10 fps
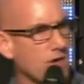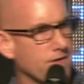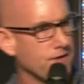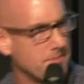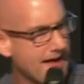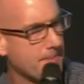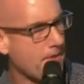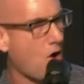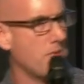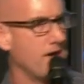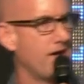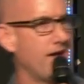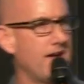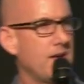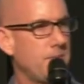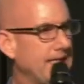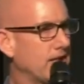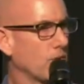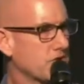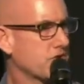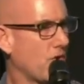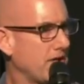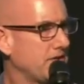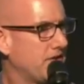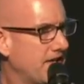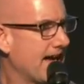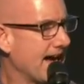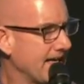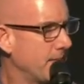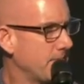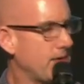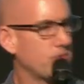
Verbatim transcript: long from that moment, Peter was going to deny him.